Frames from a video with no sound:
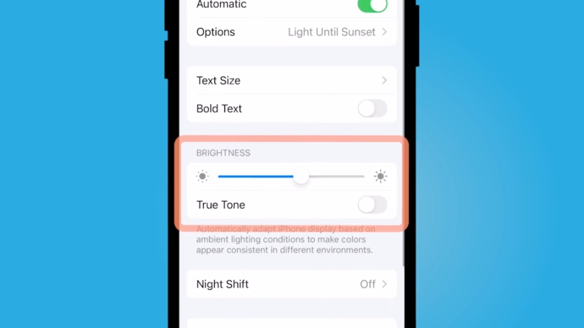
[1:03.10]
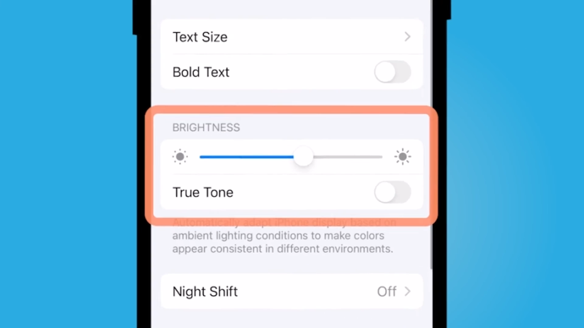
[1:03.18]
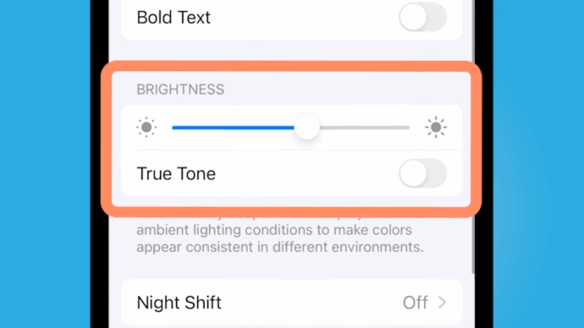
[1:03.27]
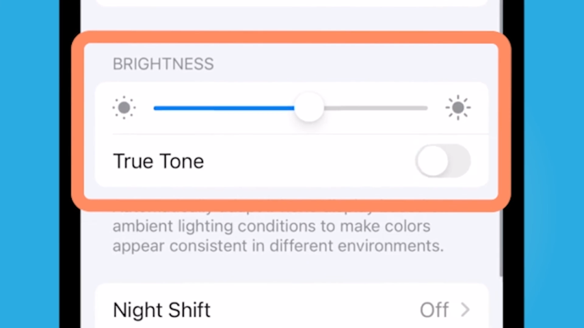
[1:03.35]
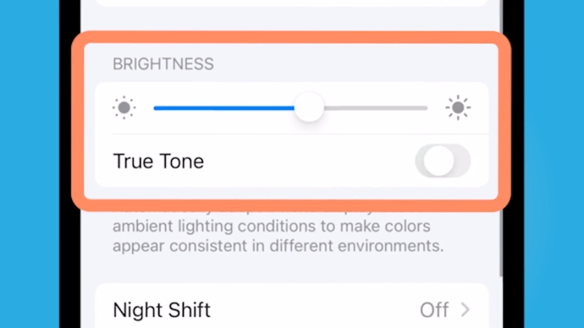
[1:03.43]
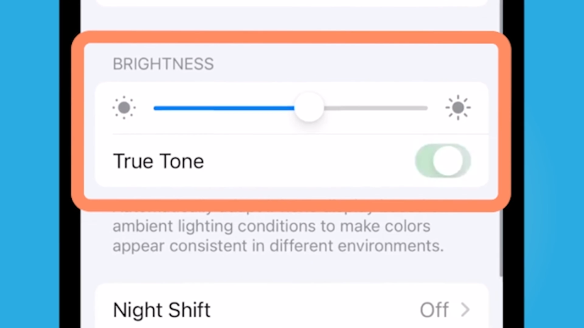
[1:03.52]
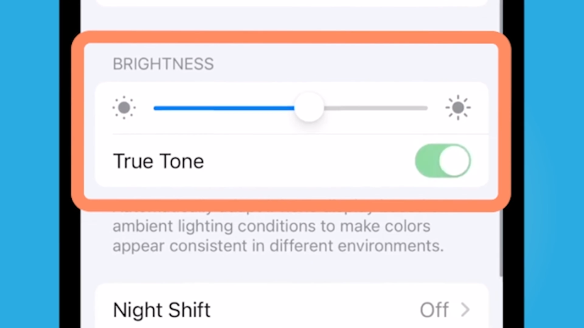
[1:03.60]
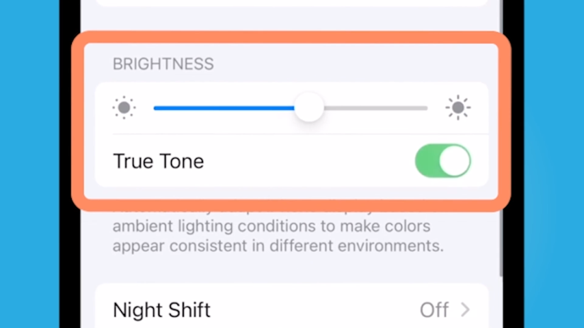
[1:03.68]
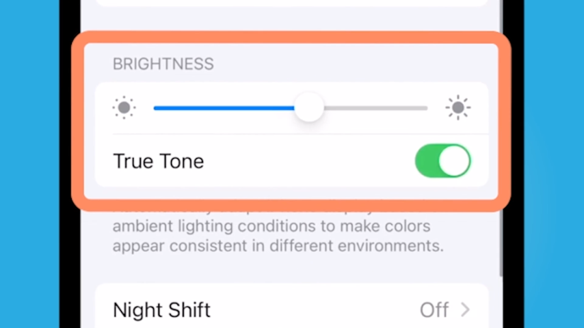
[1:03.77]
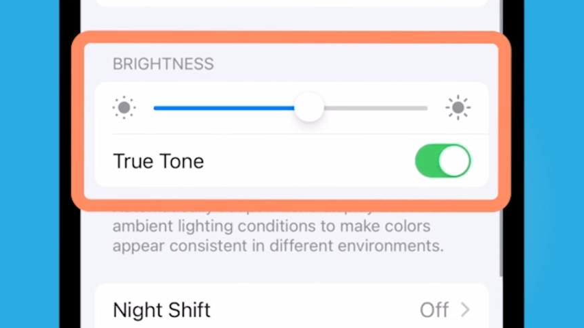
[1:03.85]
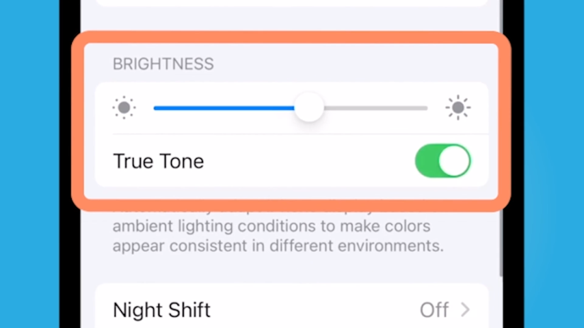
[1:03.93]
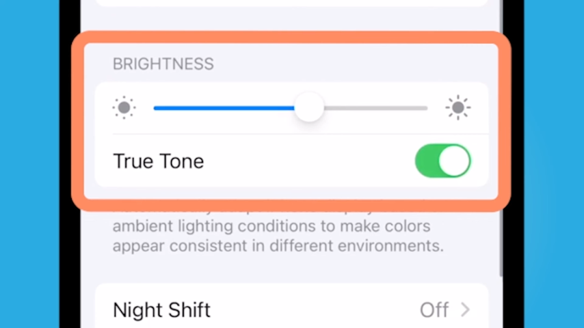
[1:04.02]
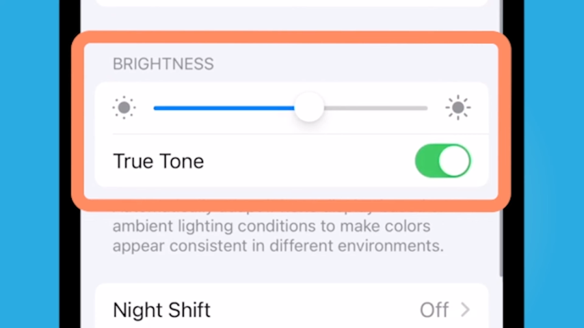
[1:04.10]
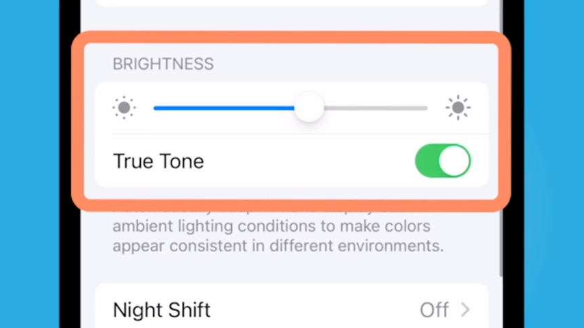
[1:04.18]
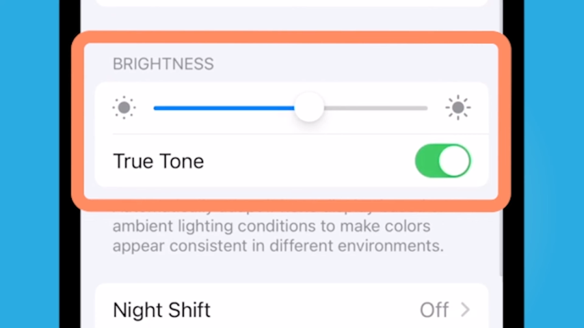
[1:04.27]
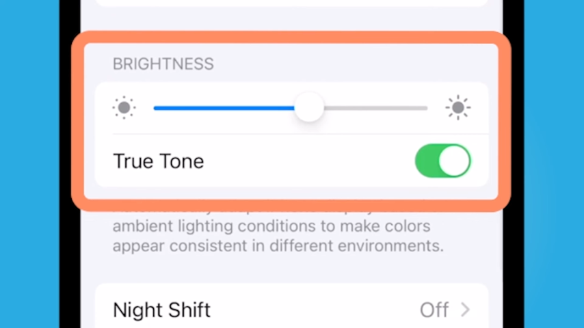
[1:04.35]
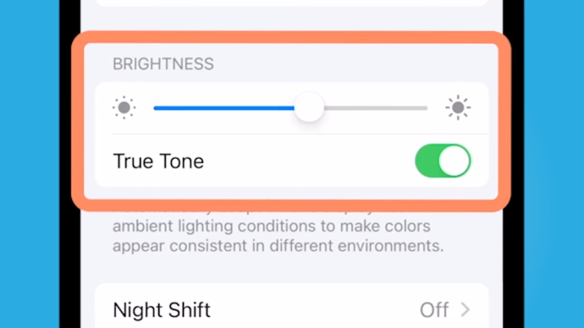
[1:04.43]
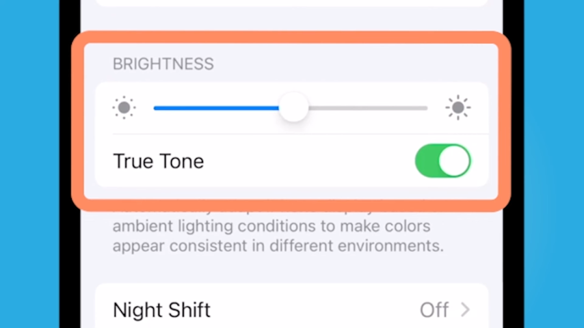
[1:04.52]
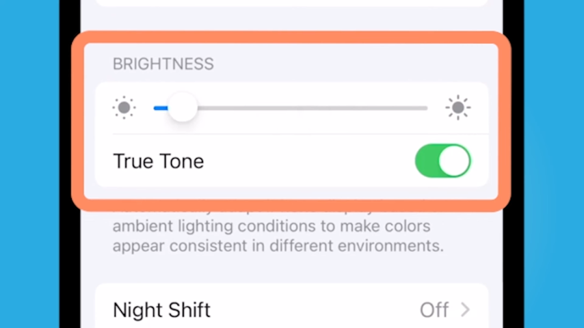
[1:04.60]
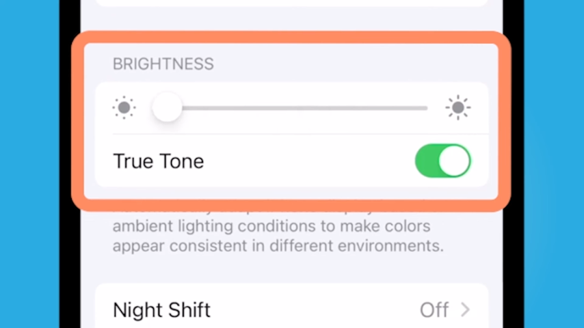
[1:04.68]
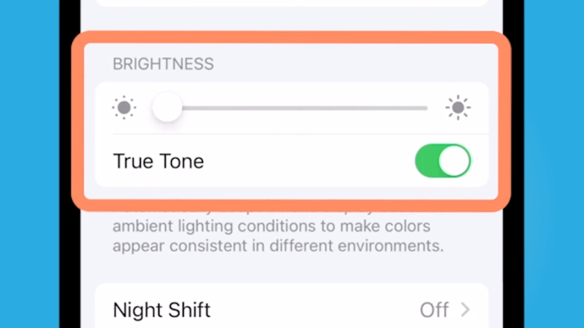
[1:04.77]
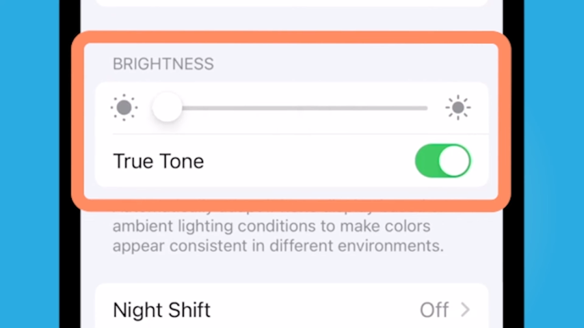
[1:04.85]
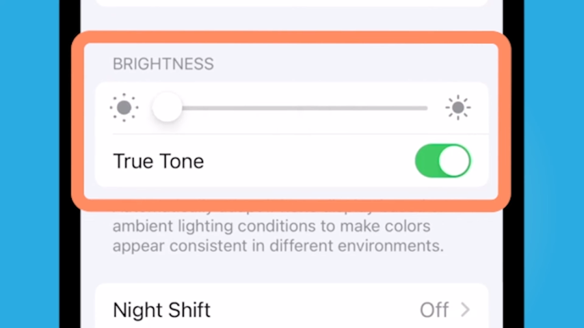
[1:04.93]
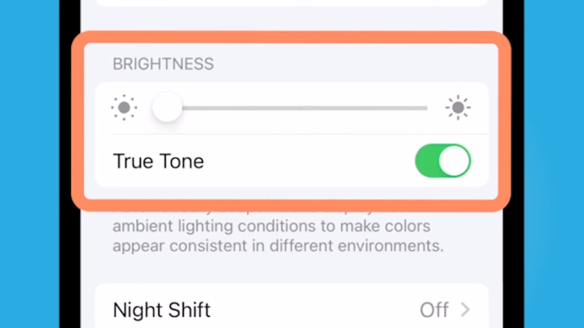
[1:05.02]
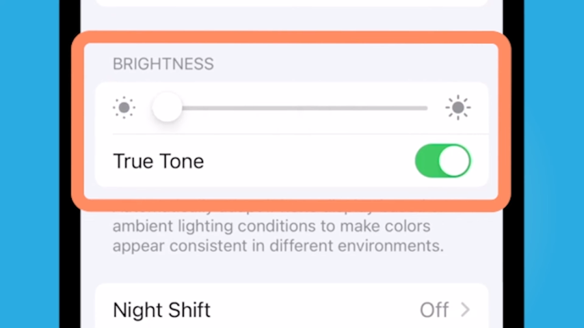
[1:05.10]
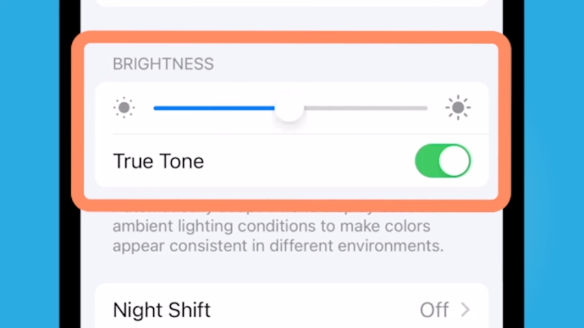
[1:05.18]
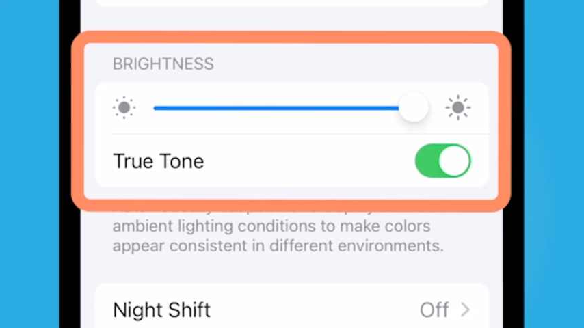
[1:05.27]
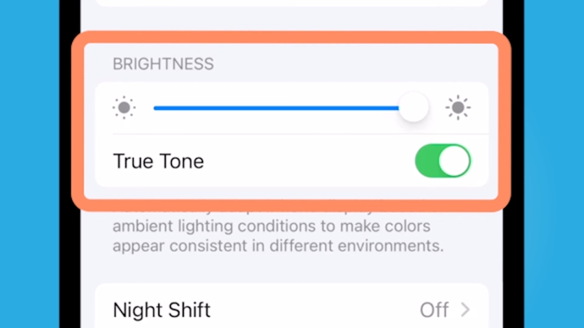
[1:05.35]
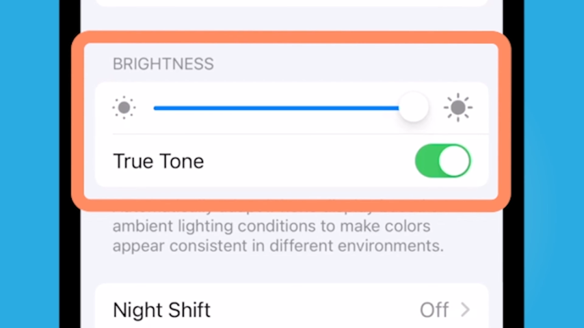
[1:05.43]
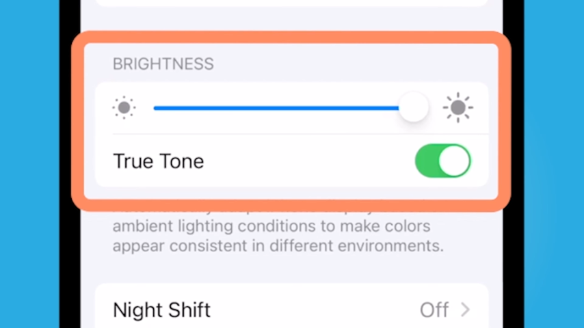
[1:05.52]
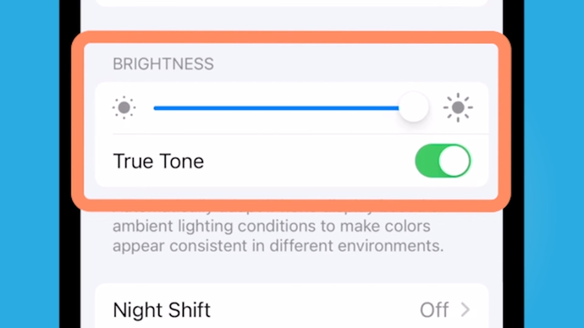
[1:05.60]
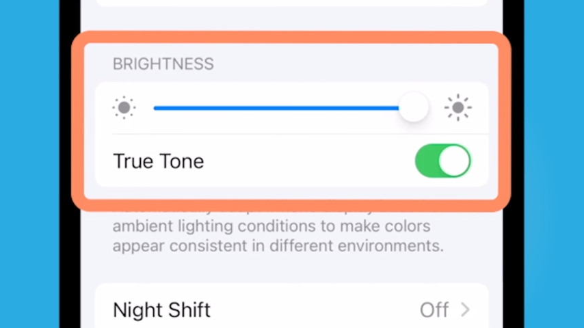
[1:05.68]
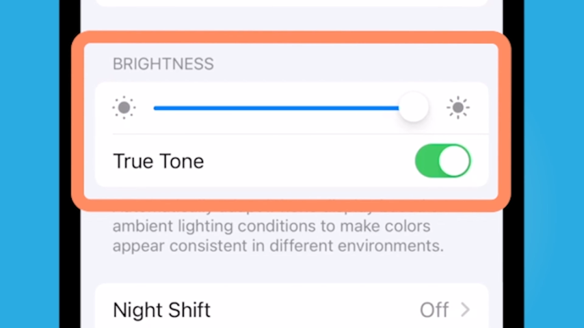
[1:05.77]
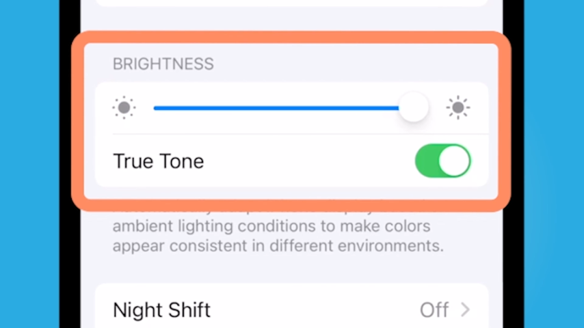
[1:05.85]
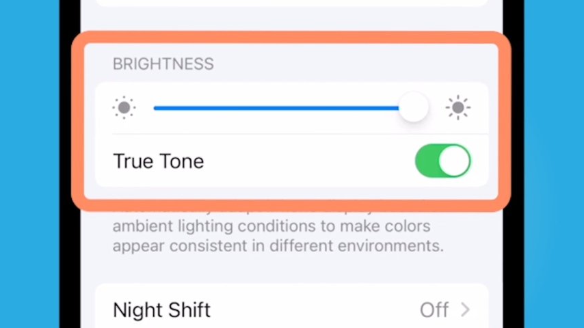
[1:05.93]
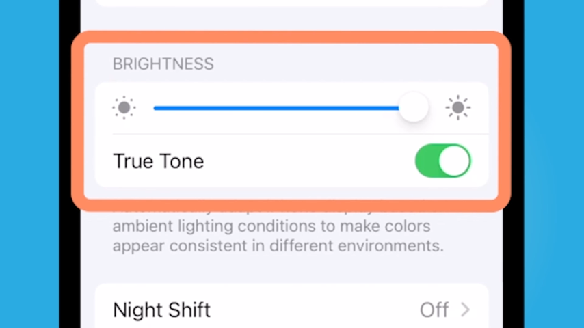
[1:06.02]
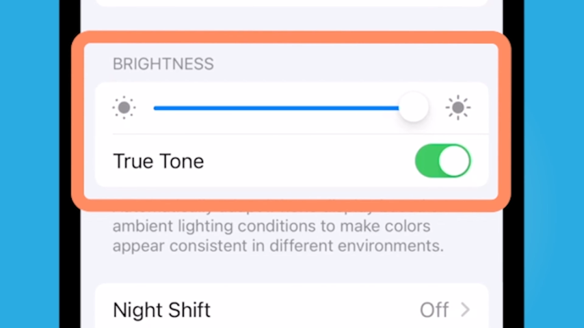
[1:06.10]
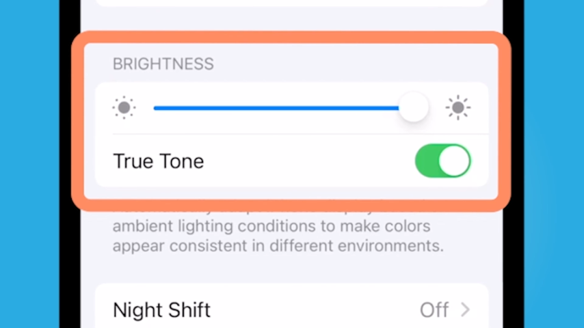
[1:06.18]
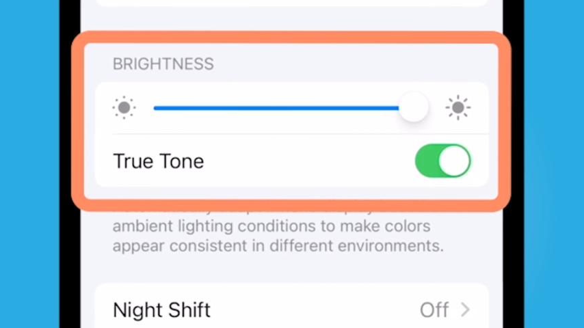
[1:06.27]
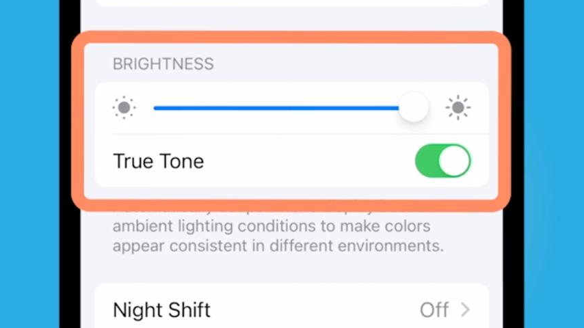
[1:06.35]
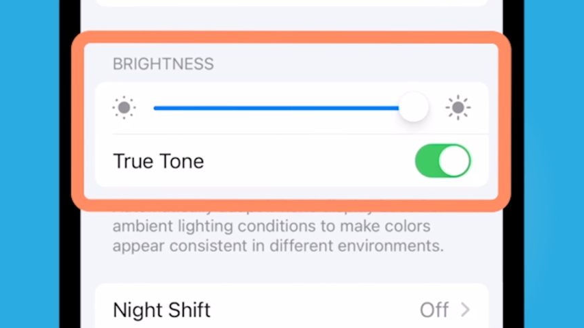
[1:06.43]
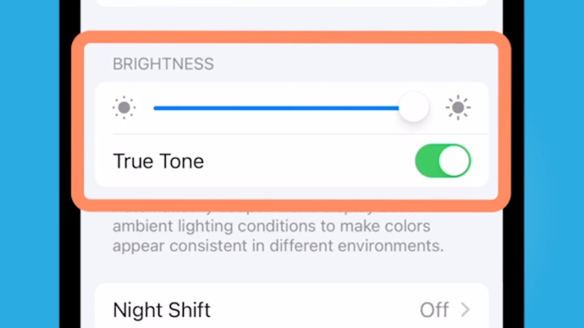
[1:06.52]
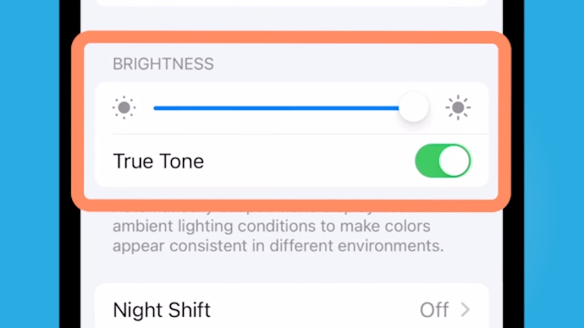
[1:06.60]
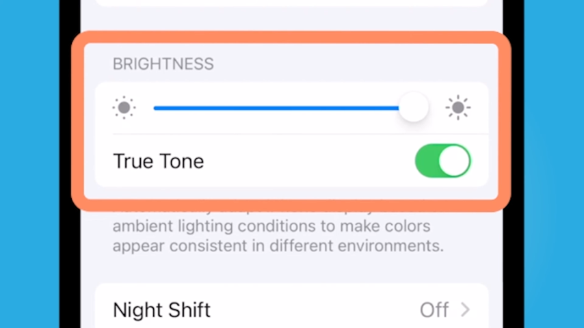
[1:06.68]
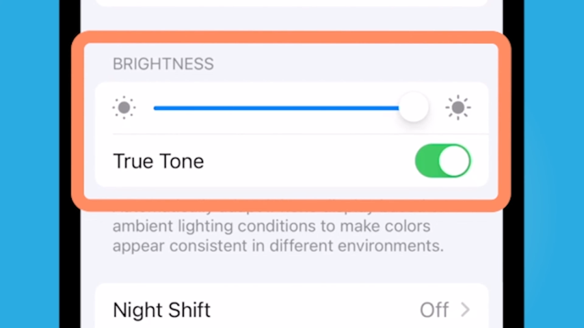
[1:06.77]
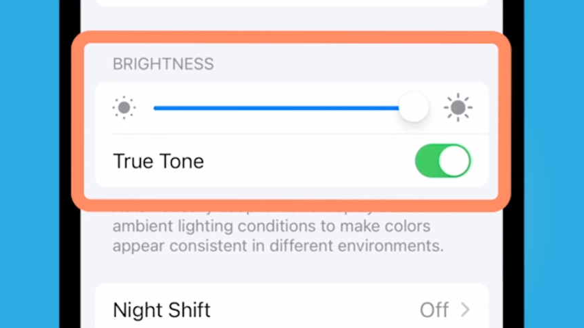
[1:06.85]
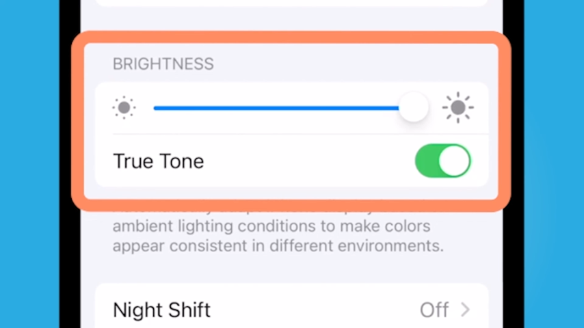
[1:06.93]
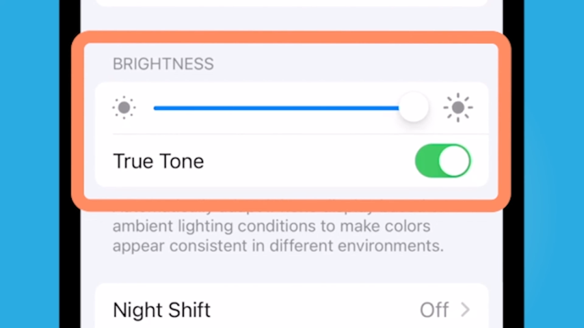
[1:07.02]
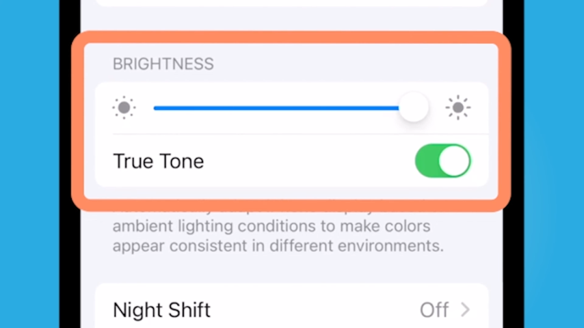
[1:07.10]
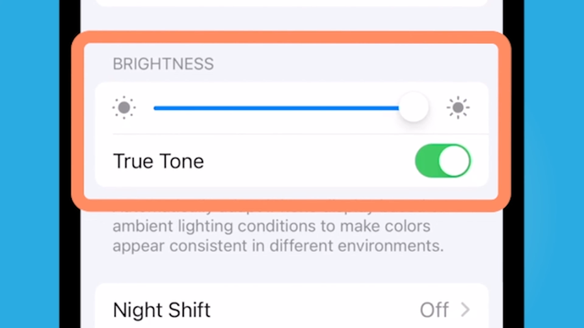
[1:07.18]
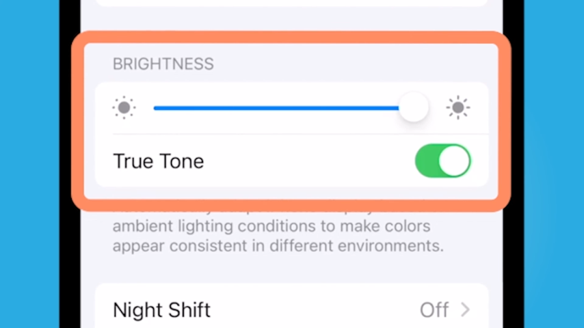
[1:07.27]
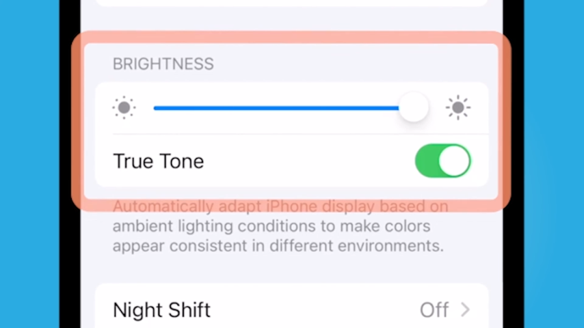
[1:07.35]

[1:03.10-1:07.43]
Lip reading: No face is visible, so there are no lips to read.